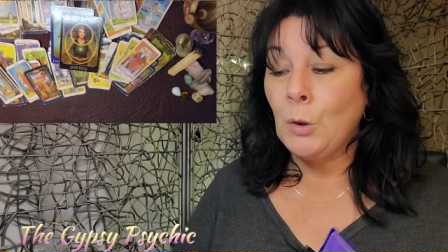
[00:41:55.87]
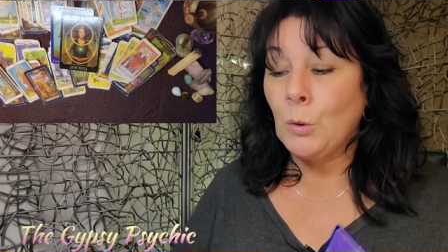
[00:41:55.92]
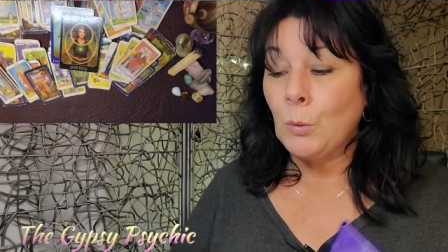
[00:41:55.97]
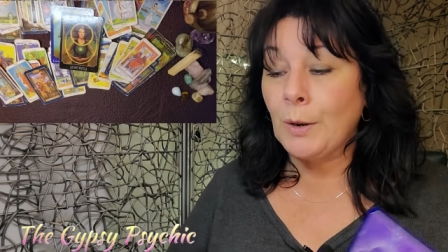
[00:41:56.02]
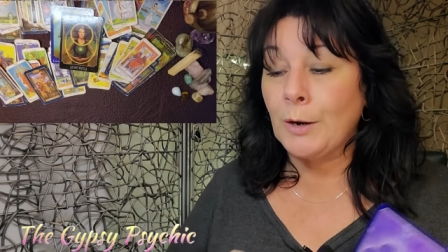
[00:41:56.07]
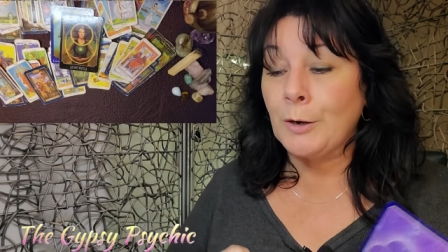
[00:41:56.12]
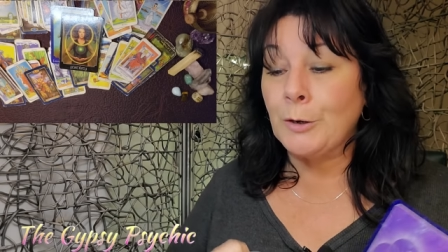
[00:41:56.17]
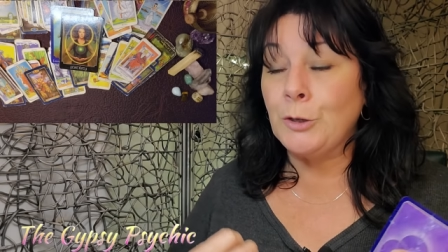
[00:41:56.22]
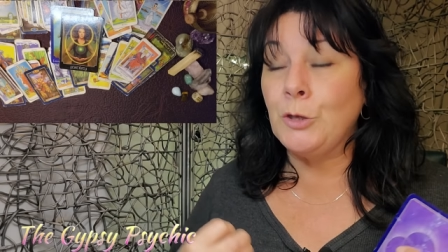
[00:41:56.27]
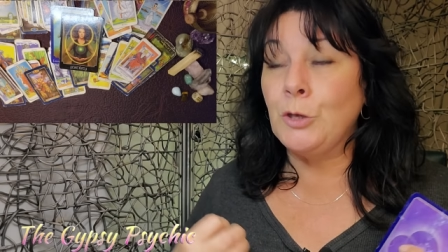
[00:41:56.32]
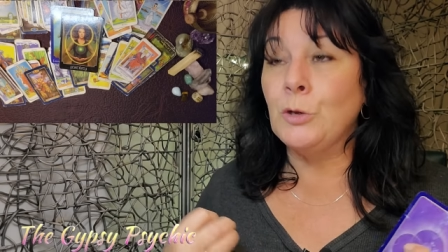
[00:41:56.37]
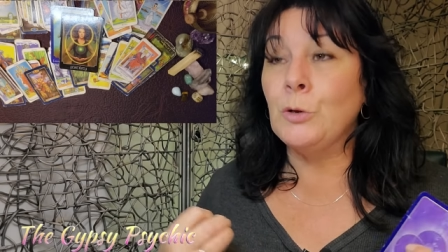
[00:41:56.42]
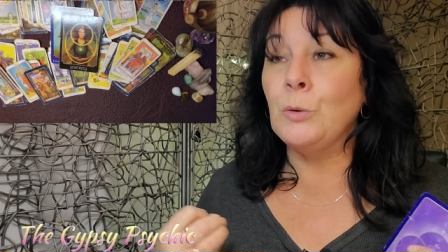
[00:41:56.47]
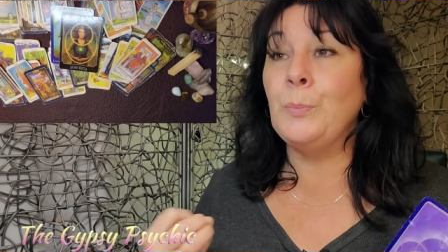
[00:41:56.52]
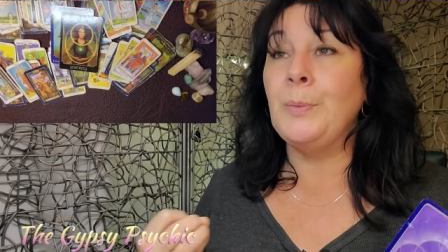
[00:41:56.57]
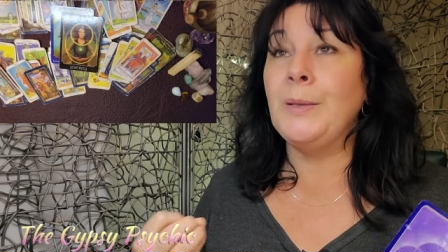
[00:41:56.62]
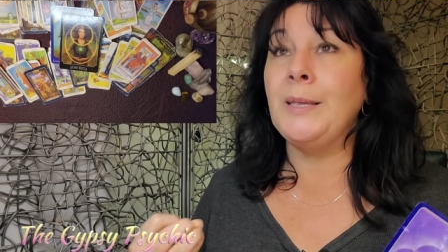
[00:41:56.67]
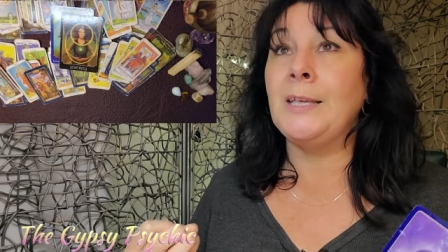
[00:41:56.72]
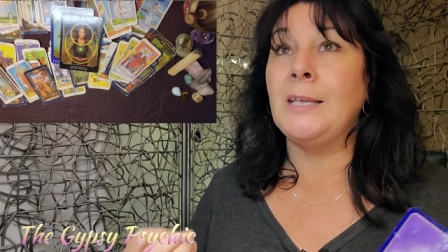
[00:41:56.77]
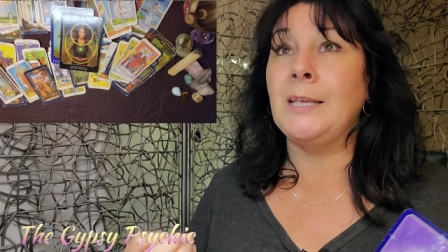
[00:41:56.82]
where you
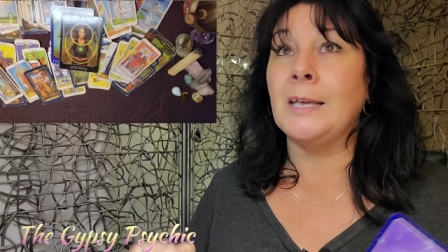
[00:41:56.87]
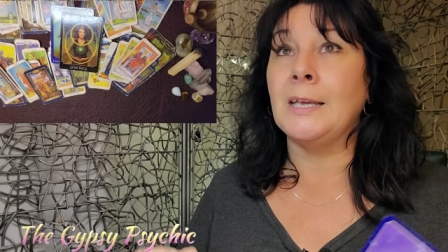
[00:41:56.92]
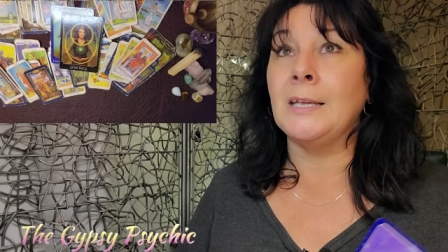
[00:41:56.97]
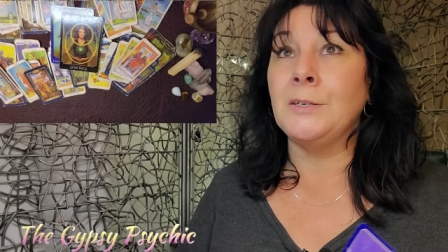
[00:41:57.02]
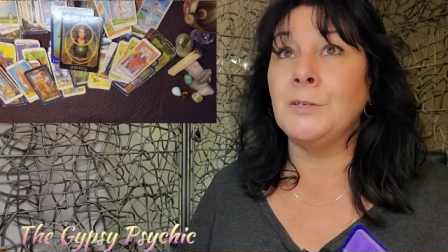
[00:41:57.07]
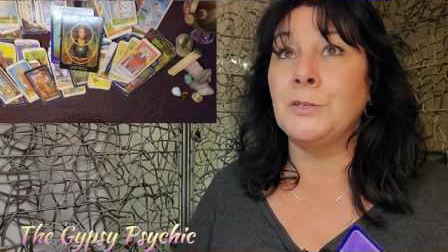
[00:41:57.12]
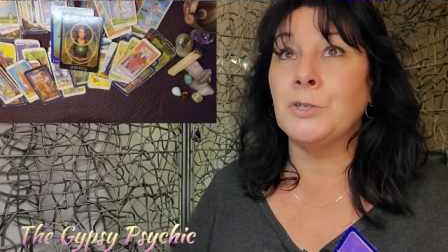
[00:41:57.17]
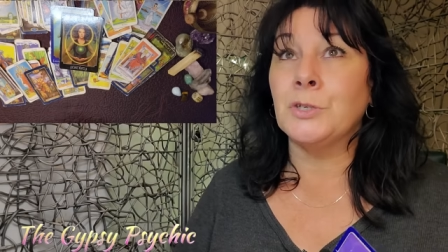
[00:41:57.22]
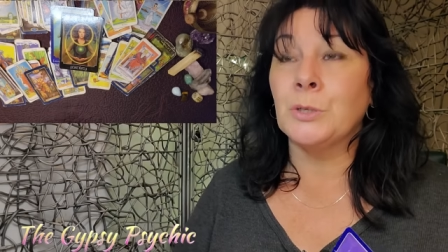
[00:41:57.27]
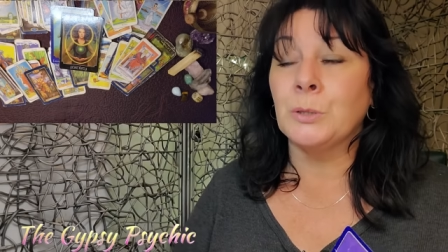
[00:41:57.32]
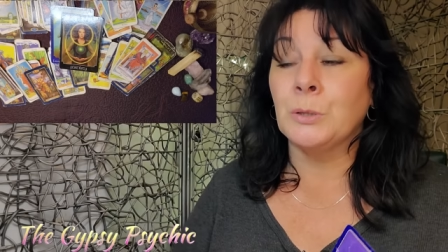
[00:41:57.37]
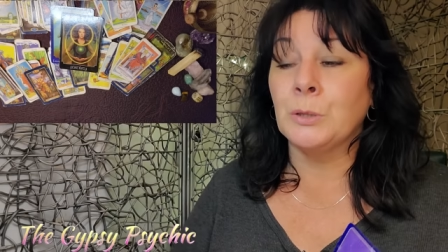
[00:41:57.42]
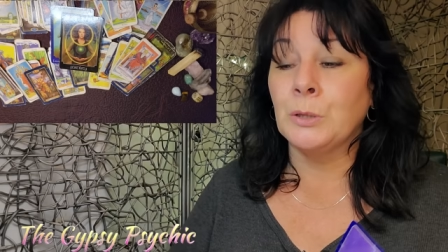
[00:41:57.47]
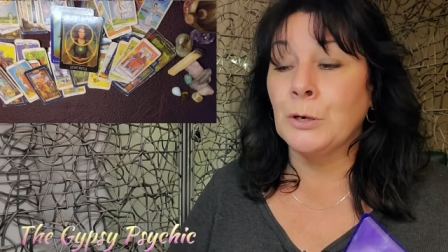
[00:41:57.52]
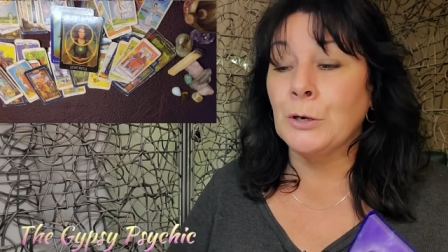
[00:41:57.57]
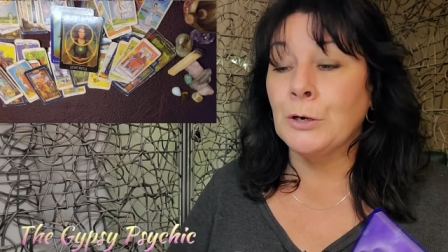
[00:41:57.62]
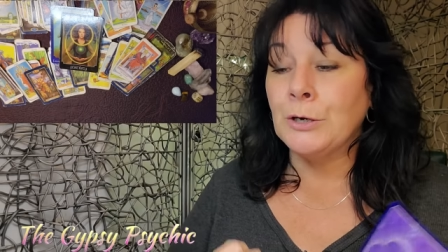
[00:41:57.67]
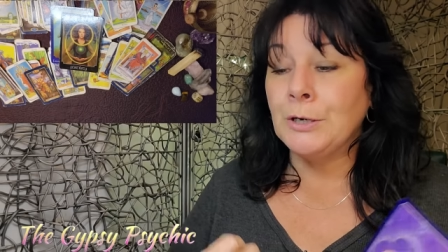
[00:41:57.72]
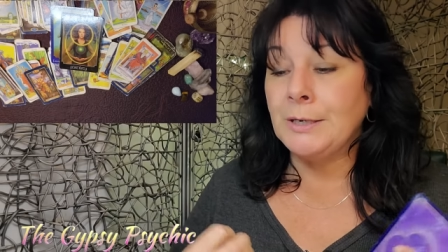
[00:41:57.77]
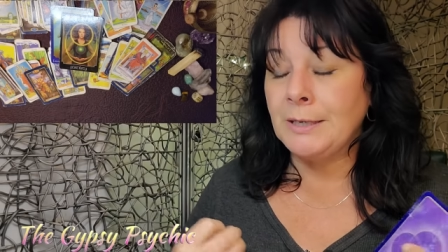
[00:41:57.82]
begin to
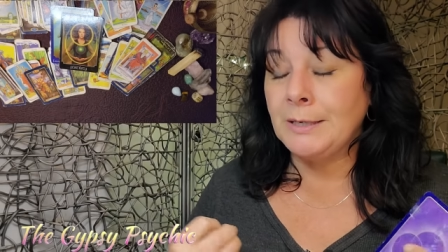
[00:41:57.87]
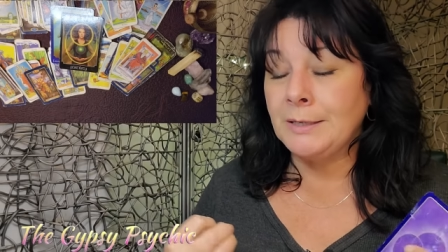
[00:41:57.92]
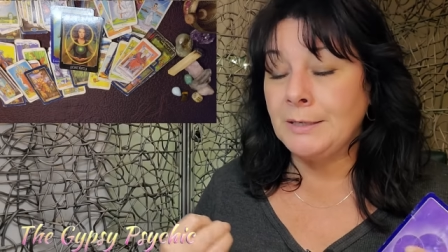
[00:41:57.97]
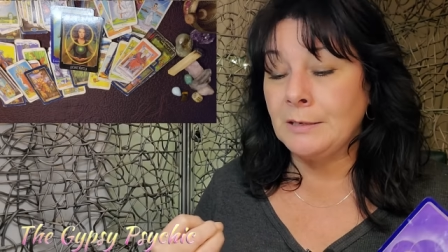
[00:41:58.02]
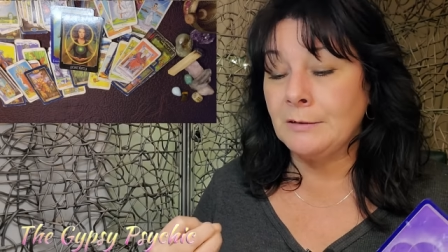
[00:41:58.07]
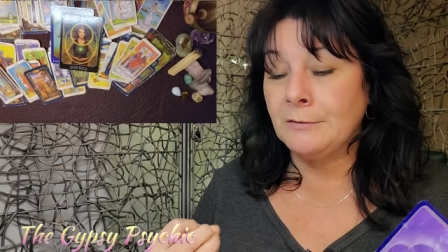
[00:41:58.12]
learn and